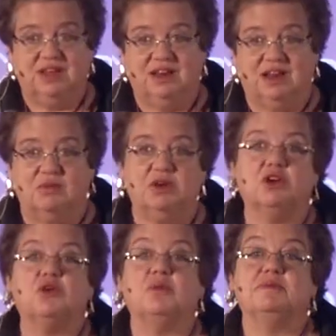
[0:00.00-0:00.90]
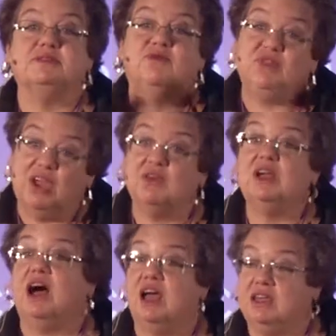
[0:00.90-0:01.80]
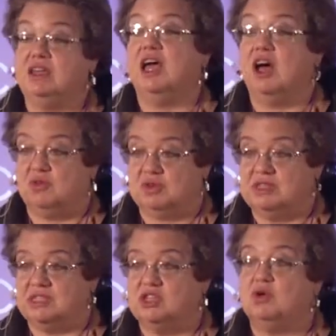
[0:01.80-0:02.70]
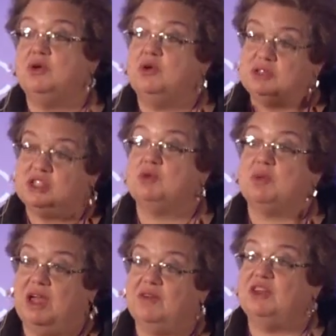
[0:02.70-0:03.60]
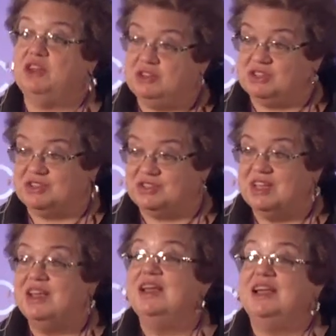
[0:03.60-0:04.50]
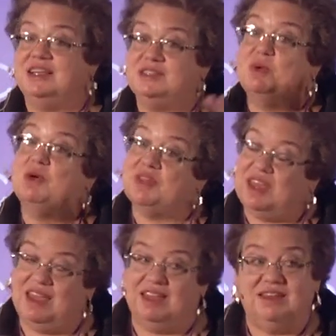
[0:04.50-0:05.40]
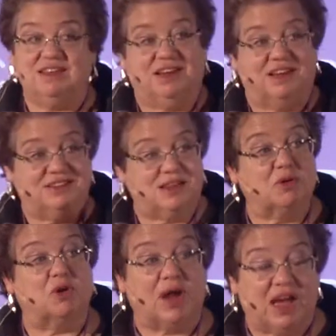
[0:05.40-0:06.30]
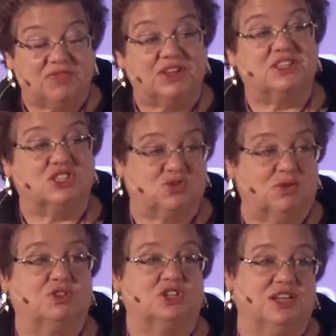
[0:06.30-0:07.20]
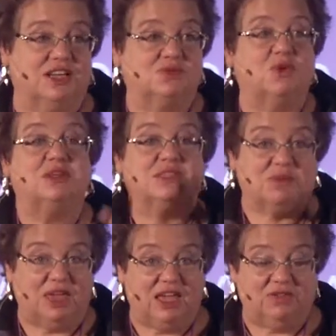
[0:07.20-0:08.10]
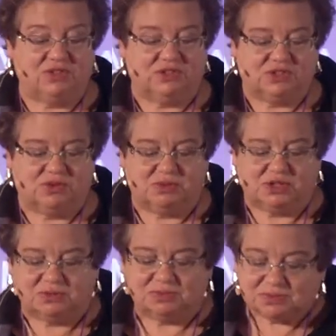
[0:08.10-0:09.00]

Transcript: Now, Miracle Whip is very high in calories, so who, super heavy users is both a uh, demographic description as well as a behavioral description.